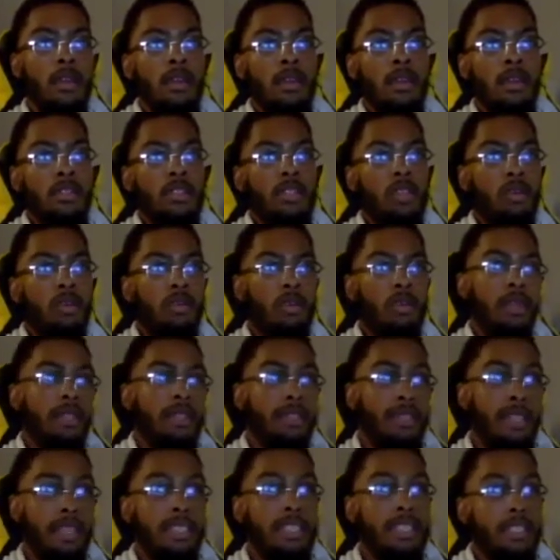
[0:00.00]
So
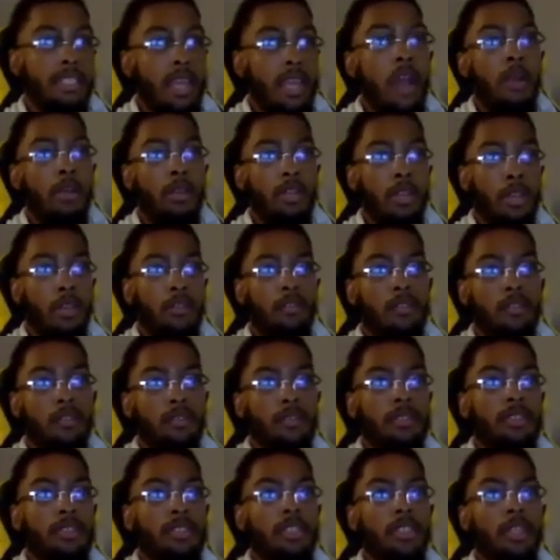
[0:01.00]
this is our level.
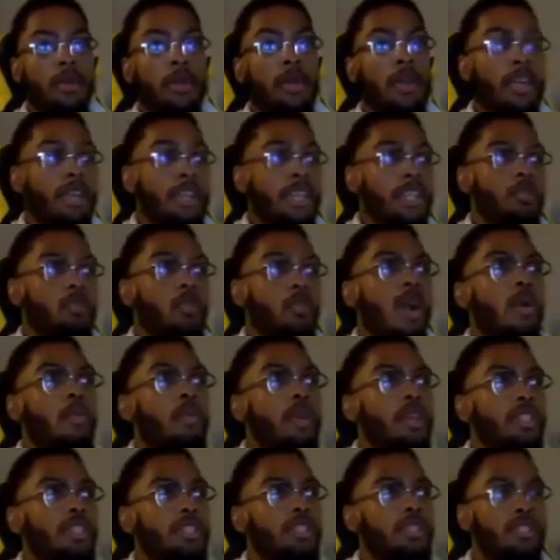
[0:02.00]
So that's why I
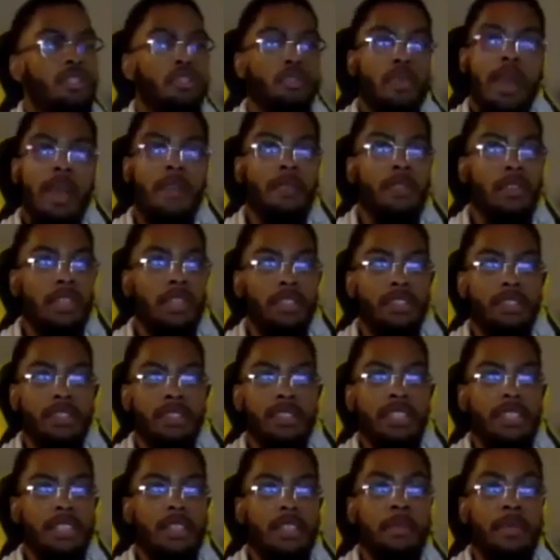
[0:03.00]
wanted to travel and to
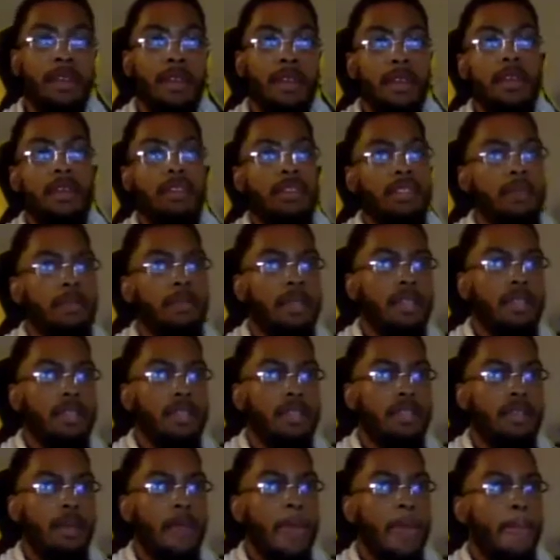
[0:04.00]
see something else
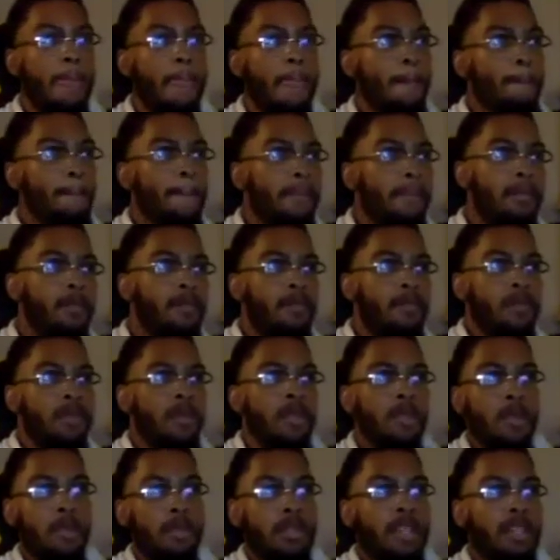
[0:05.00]
because
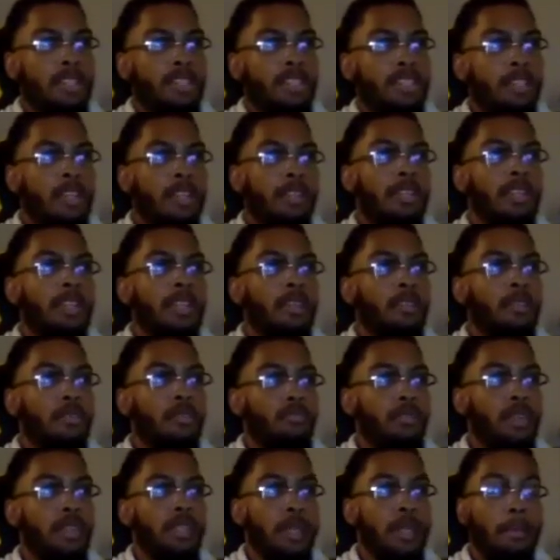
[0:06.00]
there's nothing
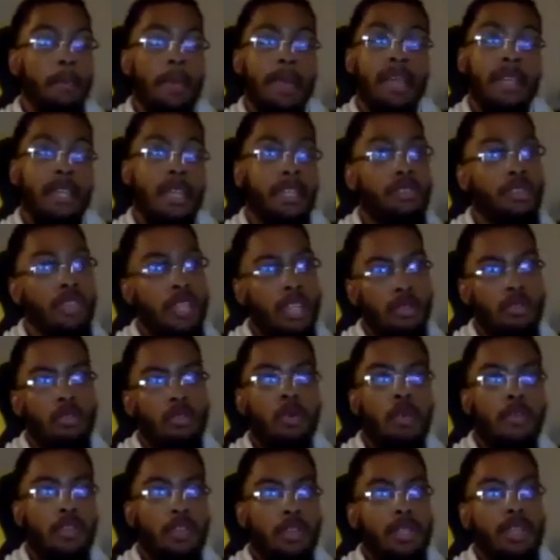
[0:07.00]
really big that you can do
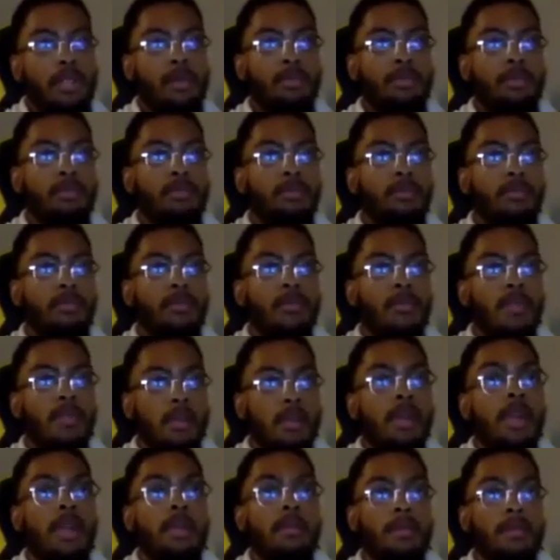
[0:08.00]
over here,
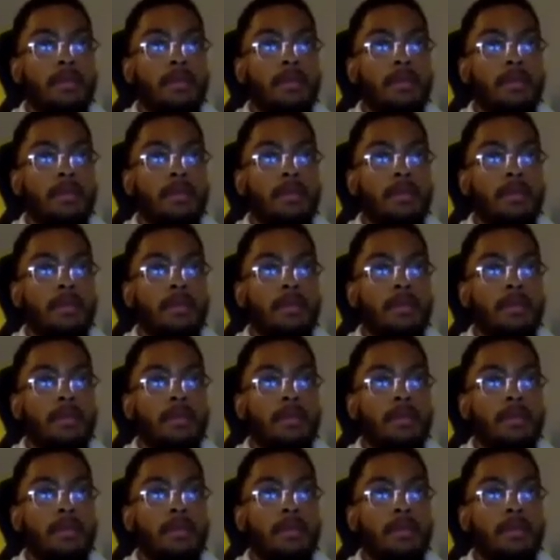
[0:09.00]
right?